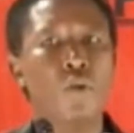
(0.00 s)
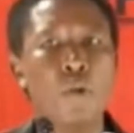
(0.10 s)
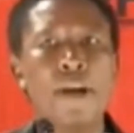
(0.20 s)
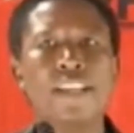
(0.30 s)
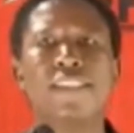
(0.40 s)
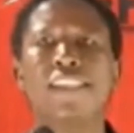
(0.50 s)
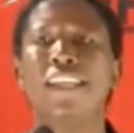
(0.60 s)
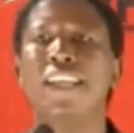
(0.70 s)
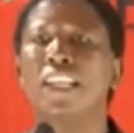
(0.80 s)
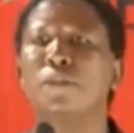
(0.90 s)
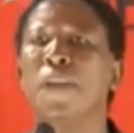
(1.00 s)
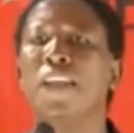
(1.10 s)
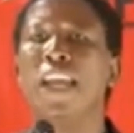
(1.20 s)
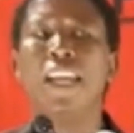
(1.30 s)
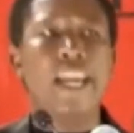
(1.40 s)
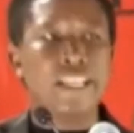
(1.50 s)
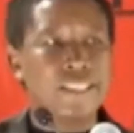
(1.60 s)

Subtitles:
Women's League has been in